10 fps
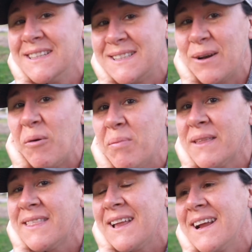so
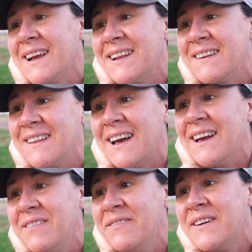pathetic in your
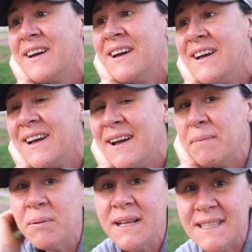life?
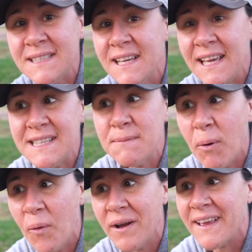But he's a
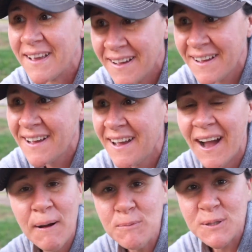boy.
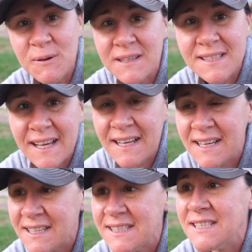I'm so excited
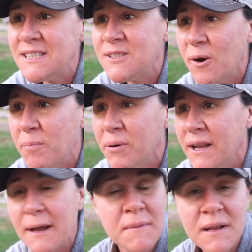because he's so
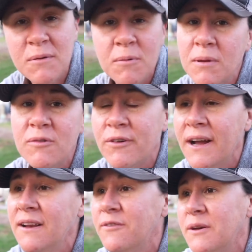pretty. I mean, it would have been
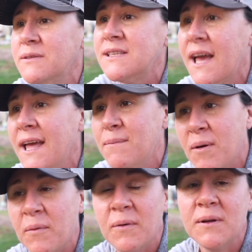fine if he was a hen,
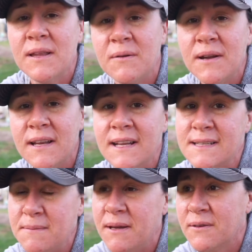but we really wanted it
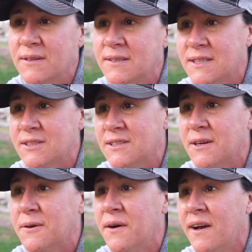to be a rooster, so